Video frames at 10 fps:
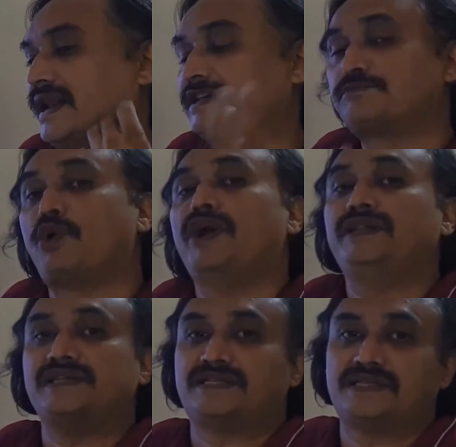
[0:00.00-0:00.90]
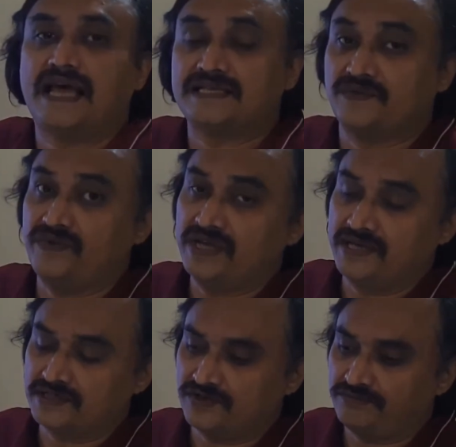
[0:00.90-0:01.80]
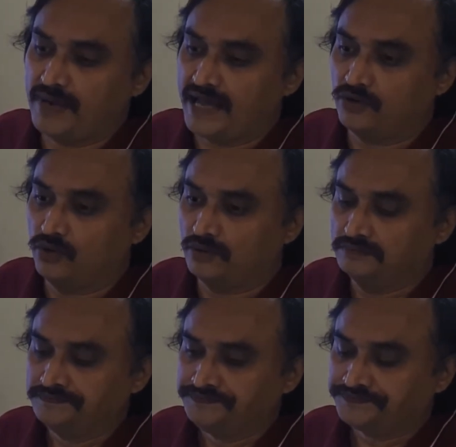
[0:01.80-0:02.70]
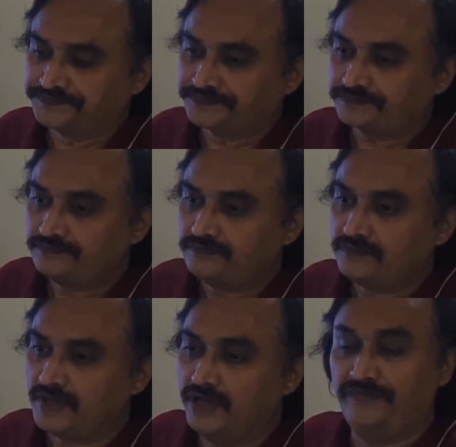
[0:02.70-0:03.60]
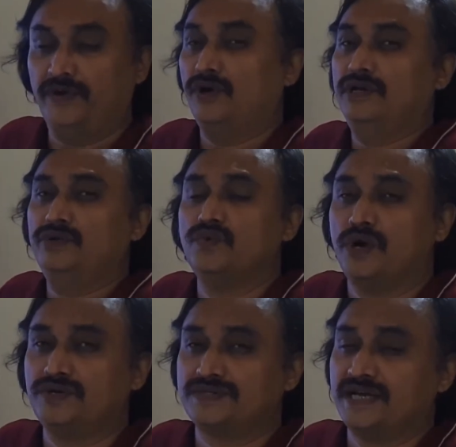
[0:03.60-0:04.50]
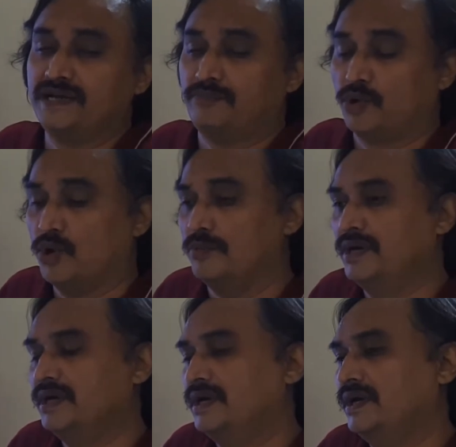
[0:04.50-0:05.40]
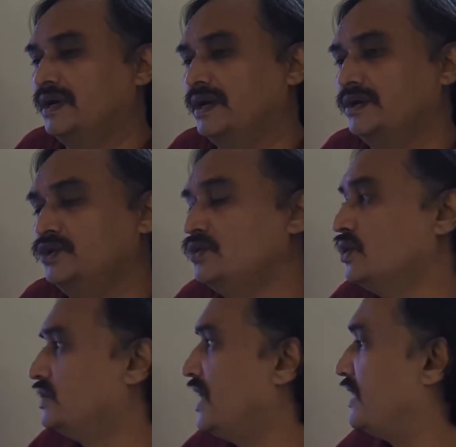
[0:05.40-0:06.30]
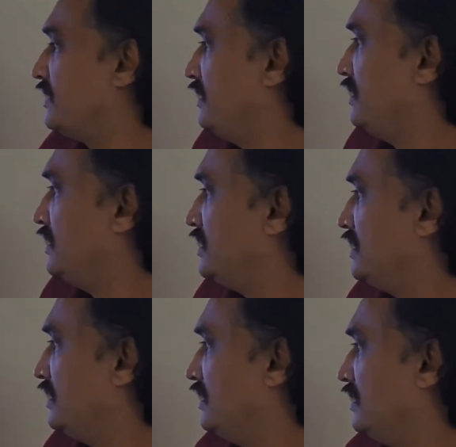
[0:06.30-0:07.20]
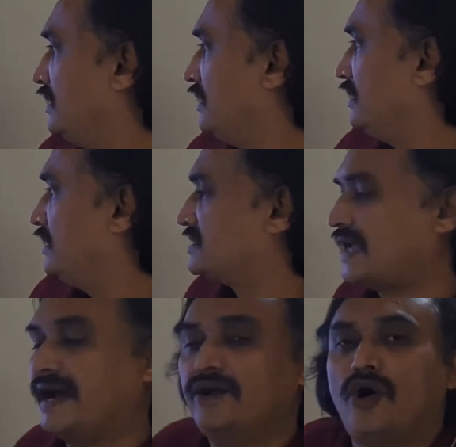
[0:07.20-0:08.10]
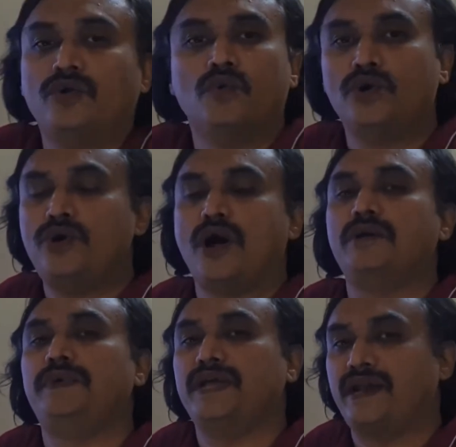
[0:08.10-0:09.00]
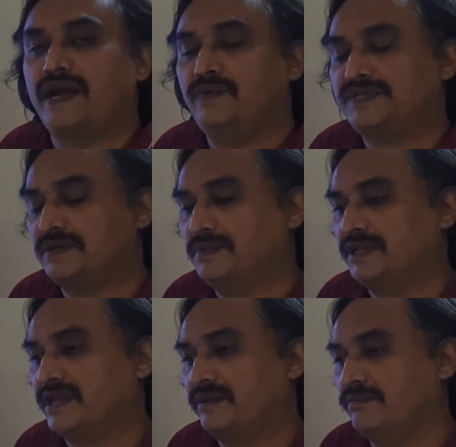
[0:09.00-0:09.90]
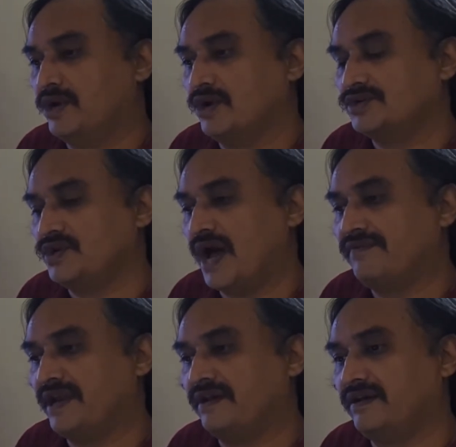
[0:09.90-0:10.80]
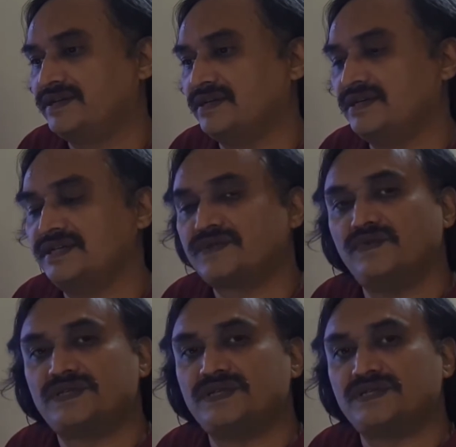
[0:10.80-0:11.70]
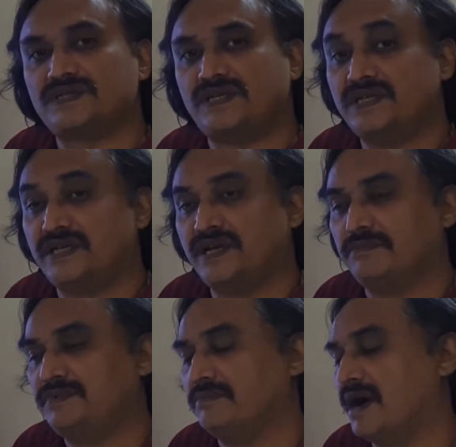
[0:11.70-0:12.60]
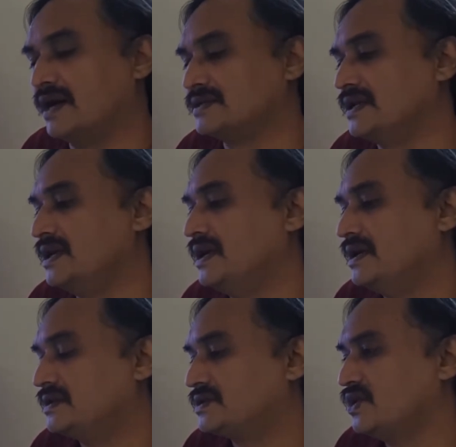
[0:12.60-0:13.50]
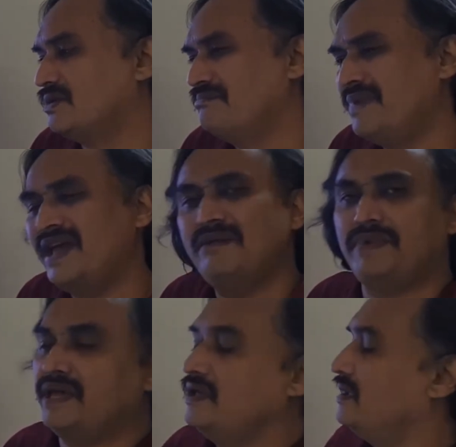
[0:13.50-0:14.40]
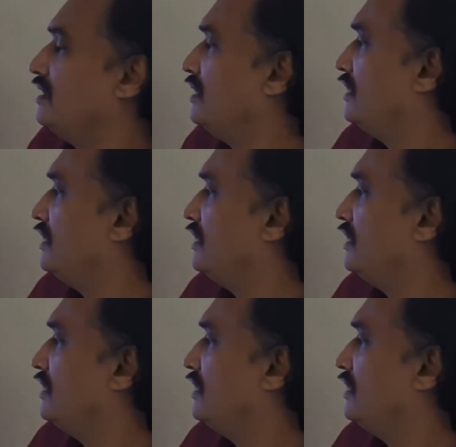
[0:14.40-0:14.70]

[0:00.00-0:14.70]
exploit this as a weakness of black hole. If at all you want to send a probe, you know that side on would not be an admissible thing, because you have an accretion disk which is heating up the mass. So maybe